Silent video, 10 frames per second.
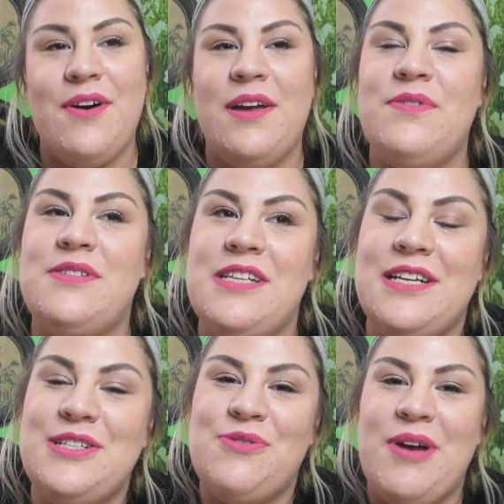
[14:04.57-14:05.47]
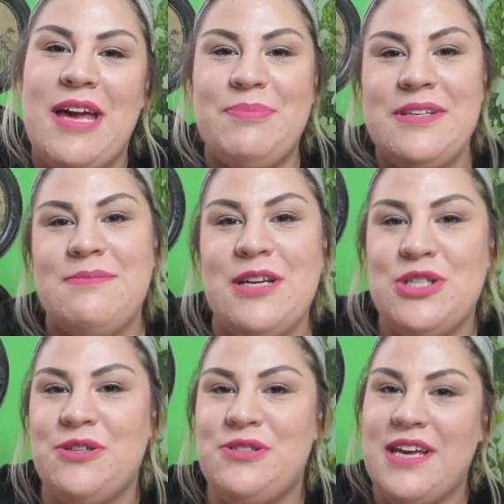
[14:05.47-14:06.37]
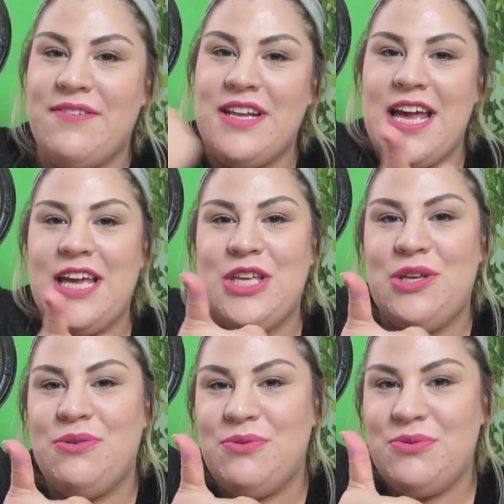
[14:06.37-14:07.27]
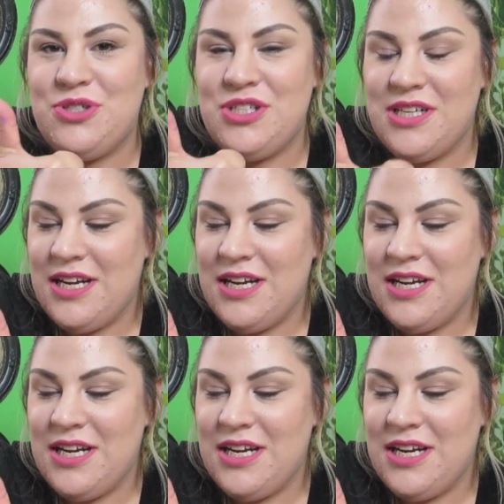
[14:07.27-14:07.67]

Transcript: If you did enjoy it, please make sure to give it a huge